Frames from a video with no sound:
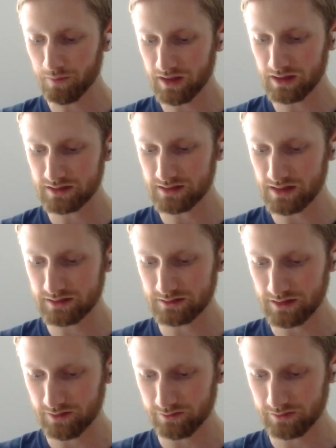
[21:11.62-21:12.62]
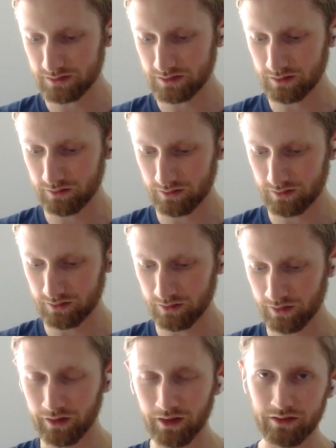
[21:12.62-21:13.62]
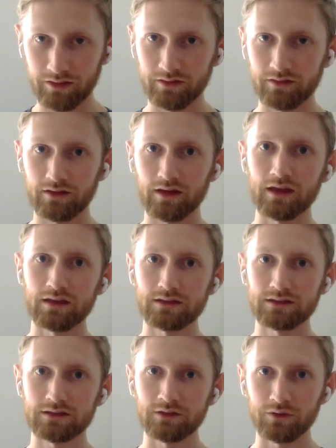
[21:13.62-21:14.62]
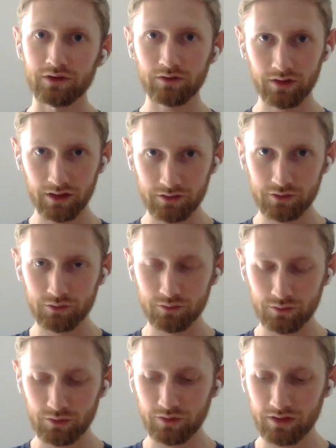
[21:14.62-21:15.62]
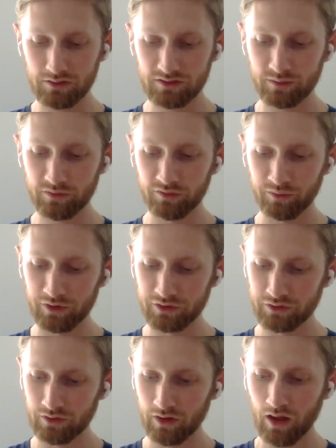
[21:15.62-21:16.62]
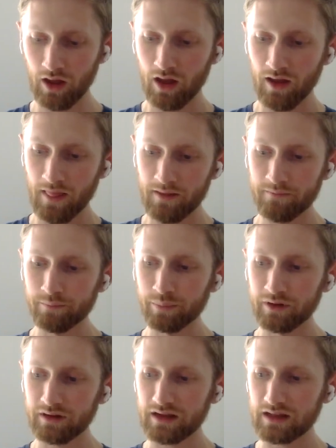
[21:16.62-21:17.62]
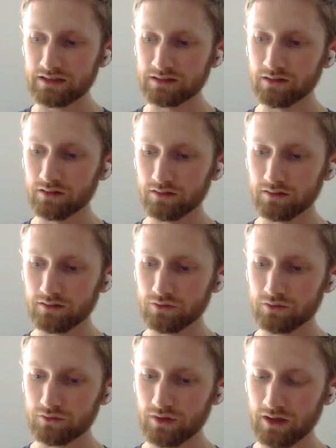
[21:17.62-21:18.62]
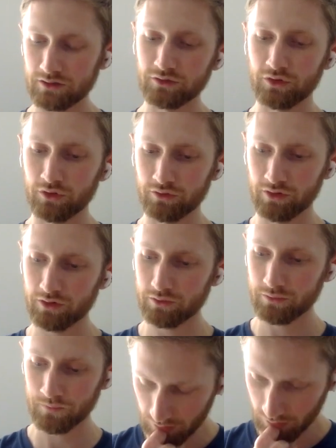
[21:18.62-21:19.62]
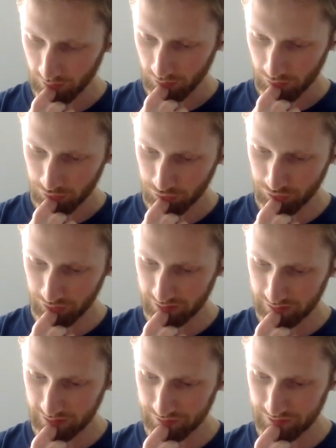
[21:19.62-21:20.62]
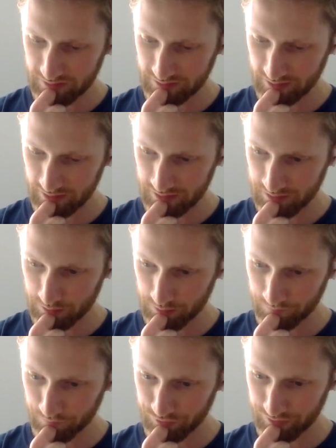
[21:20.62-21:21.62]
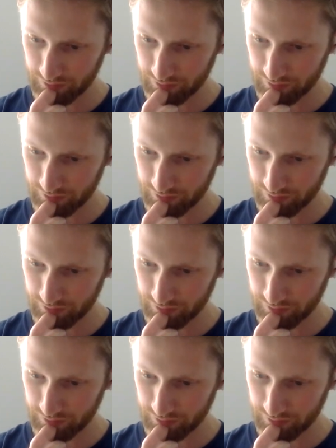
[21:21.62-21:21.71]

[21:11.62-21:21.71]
It's definitely not nothing. It'll get you some information, but it's not as thorough. You're not going to get the same